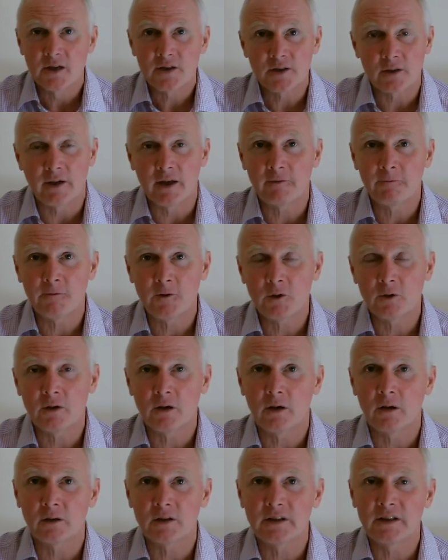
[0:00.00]
So if you
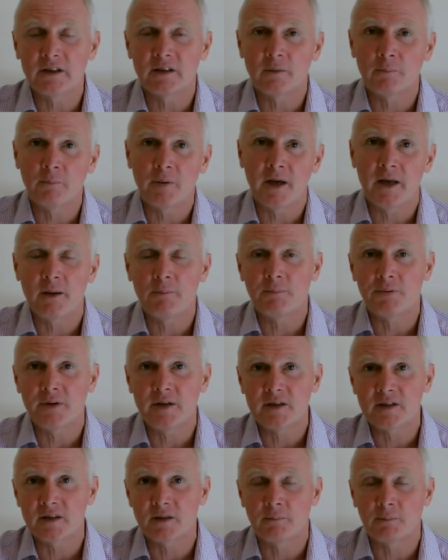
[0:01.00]
can't either pay
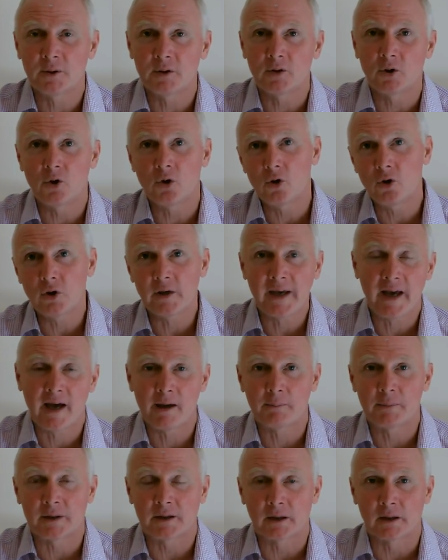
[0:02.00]
principal or
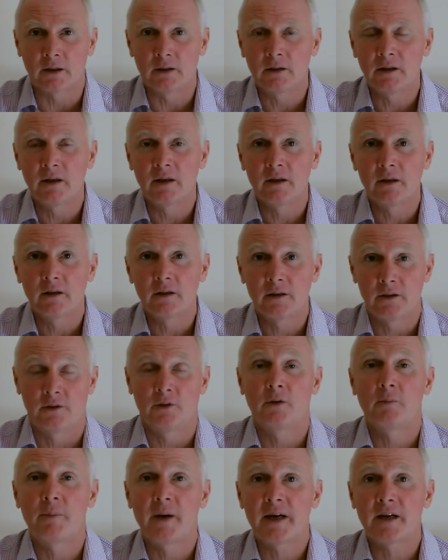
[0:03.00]
capital,
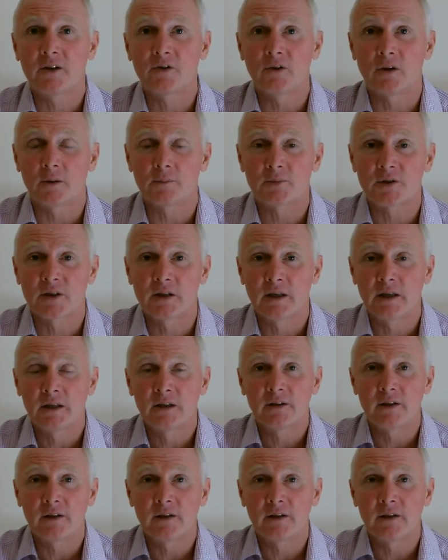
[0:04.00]
you're bankrupt.